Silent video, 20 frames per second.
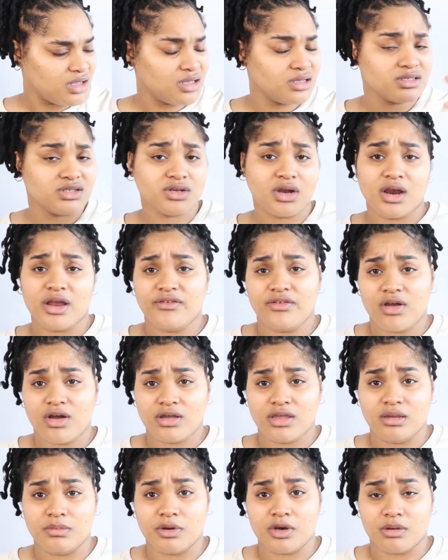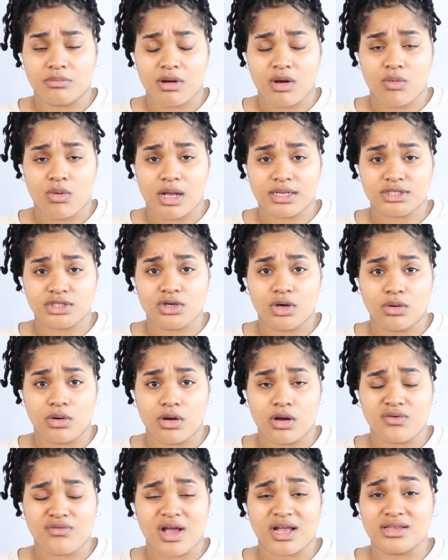sorry if y'all keep hearing my watch go
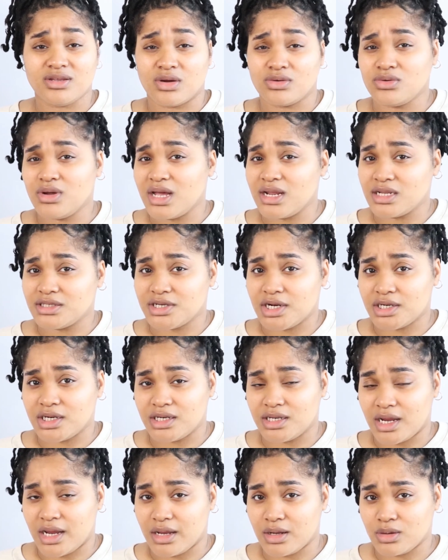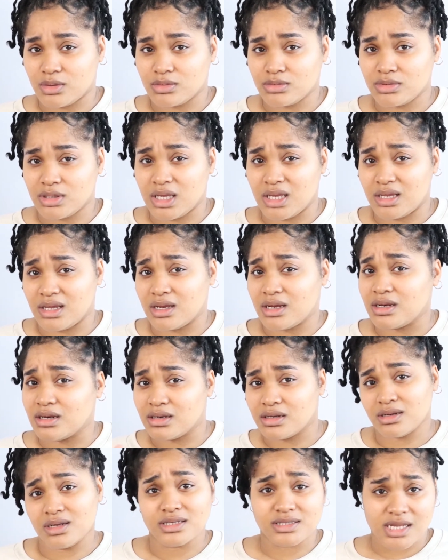off. I don't know how to turn it down, and
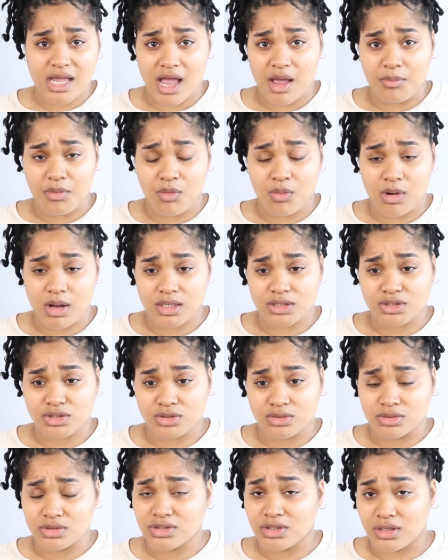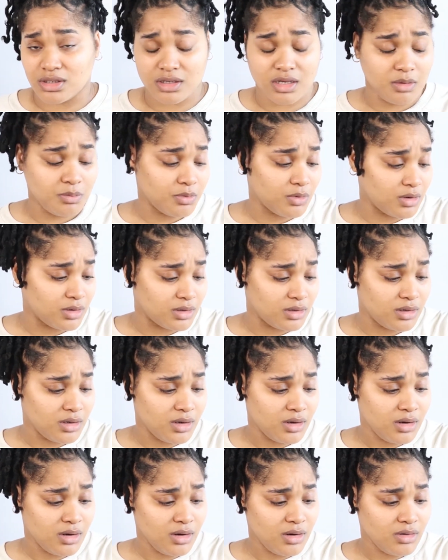it's an Apple Watch, so it's gonna keep on
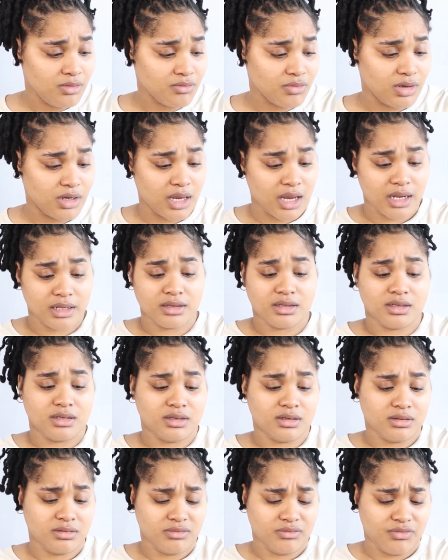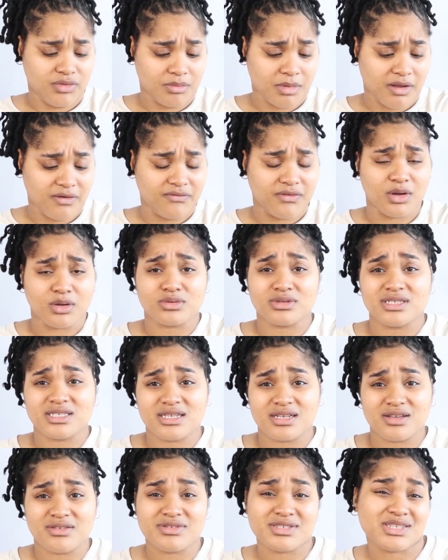reacting for my phone
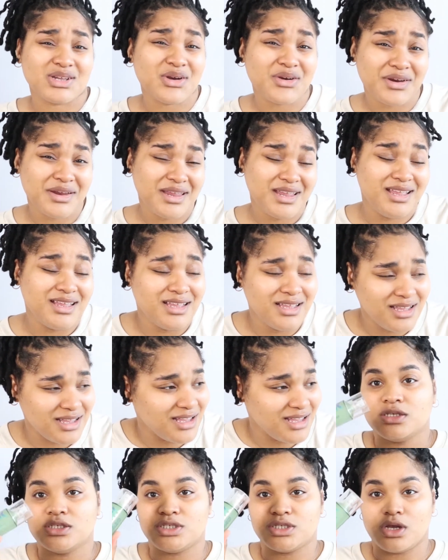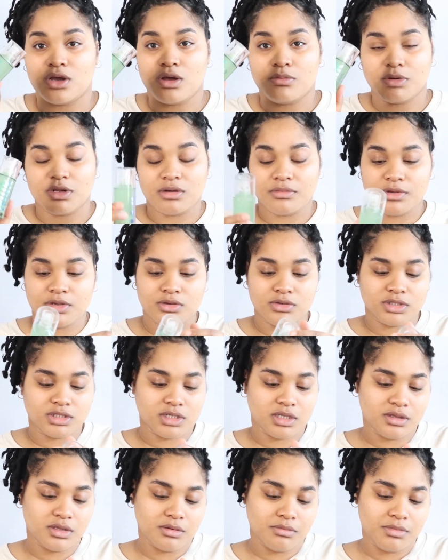stuff, sorry. So I'm gonna be
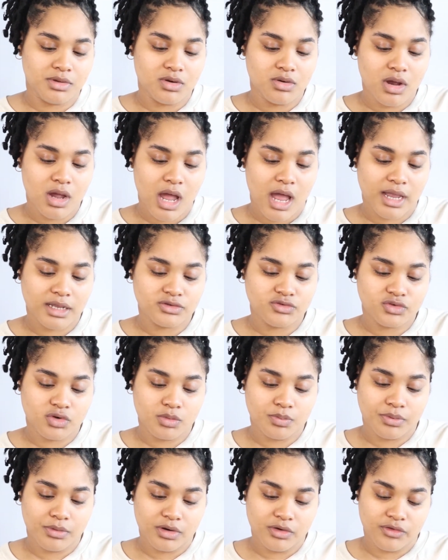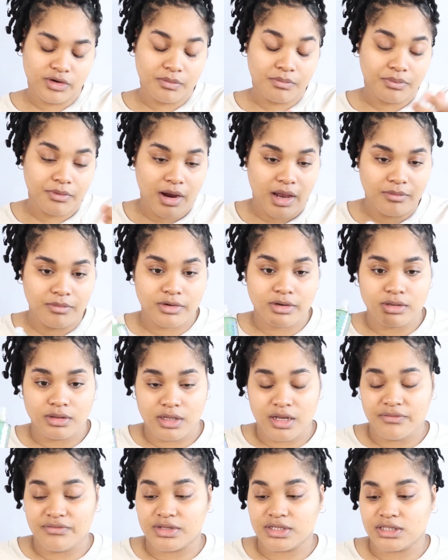using the Milk Hydro Grip Primer.
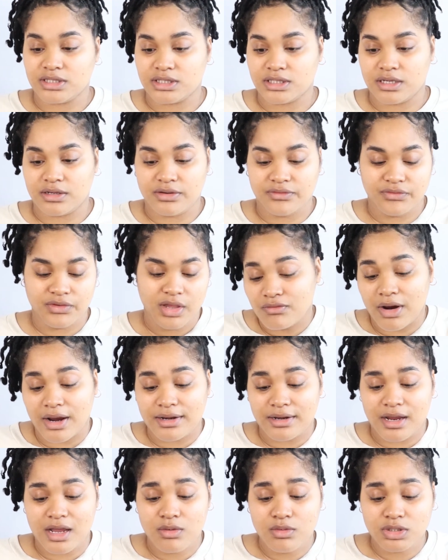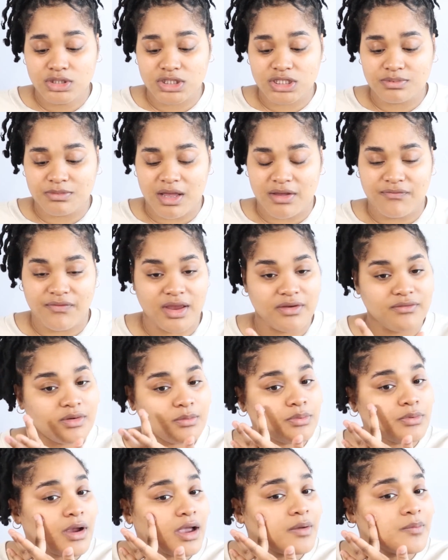Love this stuff. Right now it's just my
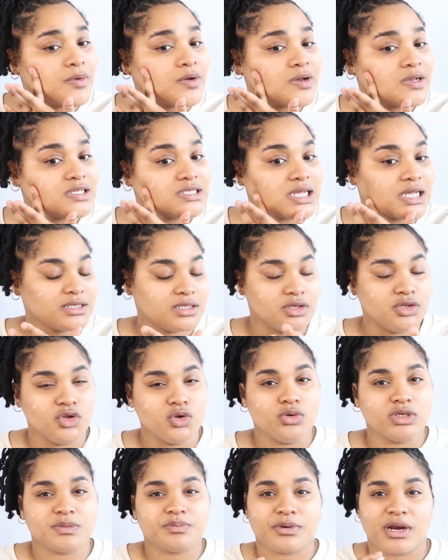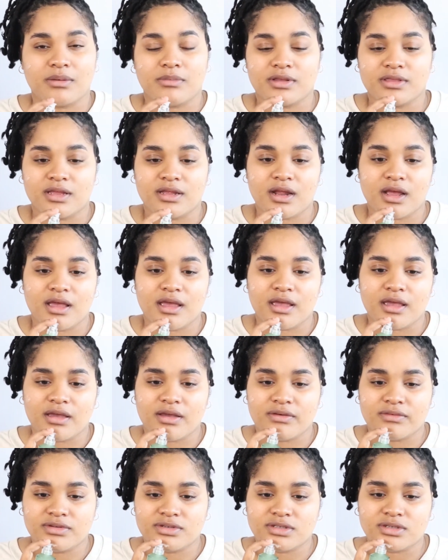favorite primer. It's like the newest primer that I
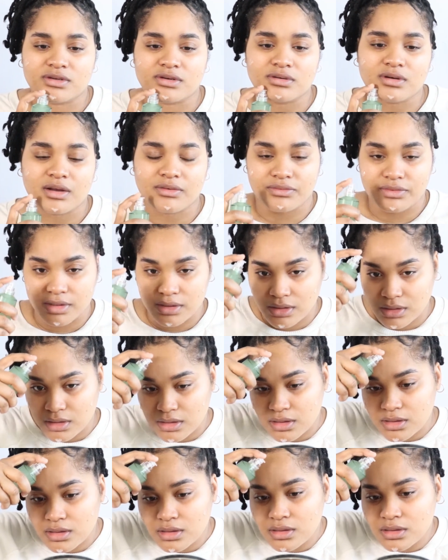have, so I really